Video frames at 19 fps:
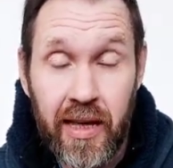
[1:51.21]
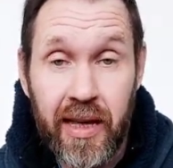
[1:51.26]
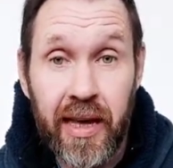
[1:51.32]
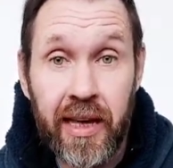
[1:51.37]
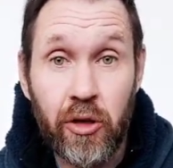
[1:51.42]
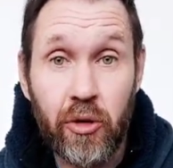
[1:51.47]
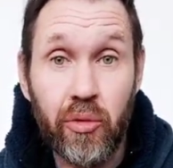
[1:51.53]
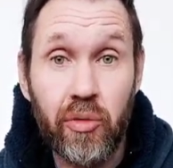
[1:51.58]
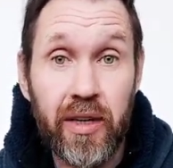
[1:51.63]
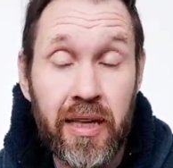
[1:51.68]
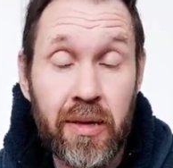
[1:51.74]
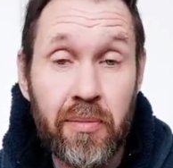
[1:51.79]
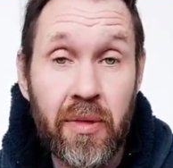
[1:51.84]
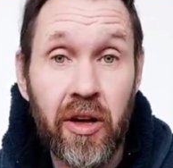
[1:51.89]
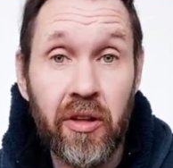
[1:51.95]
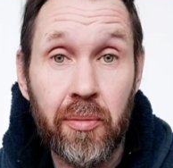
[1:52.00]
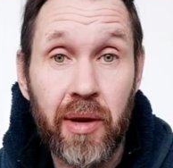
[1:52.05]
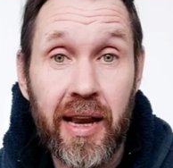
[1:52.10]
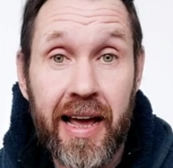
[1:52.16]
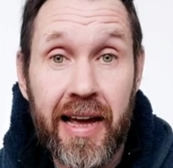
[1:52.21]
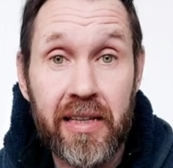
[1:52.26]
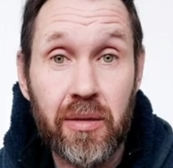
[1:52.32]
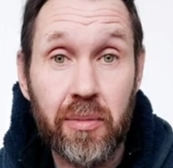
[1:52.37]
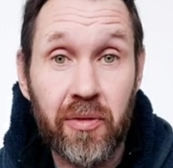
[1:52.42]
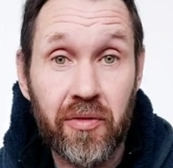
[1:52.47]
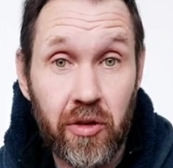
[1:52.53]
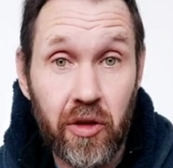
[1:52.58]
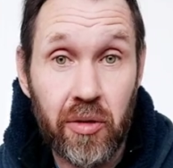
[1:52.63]
and you email them and ask
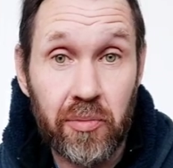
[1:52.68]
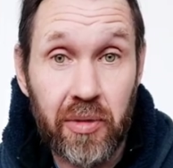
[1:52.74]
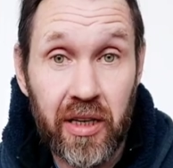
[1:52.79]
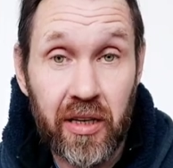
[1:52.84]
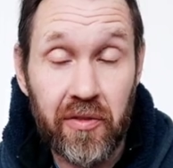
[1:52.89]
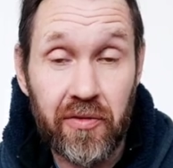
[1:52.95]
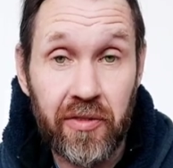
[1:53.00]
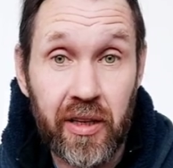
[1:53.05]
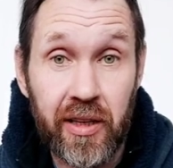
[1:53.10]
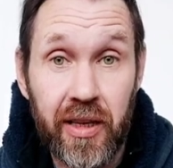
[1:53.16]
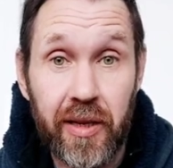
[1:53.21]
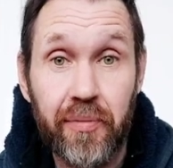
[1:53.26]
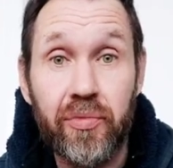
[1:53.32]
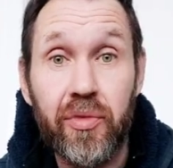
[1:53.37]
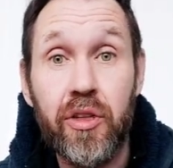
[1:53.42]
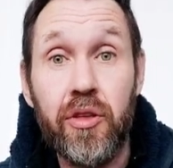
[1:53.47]
them if you can be an affiliate.